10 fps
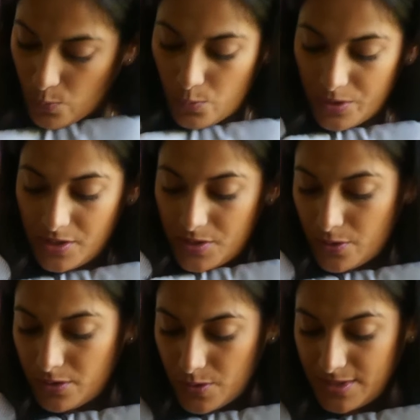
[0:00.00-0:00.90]
which is
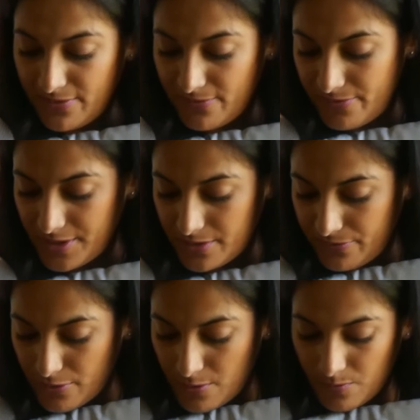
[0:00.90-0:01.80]
also a different feature
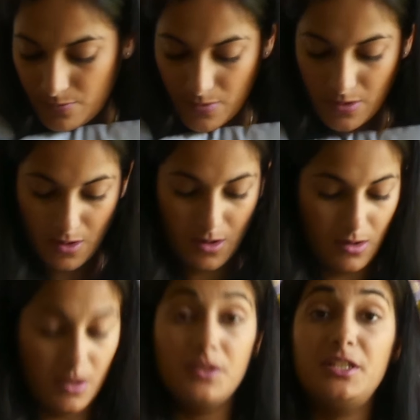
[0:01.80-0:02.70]
from
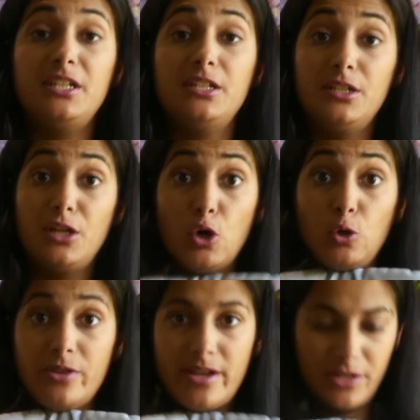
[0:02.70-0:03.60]
the
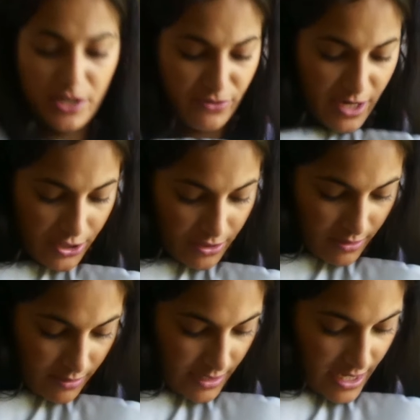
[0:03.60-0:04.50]
older
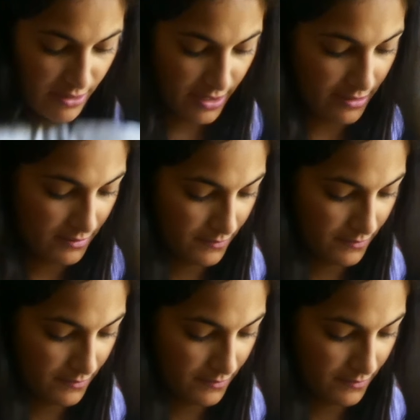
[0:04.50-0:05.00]
generation carrier,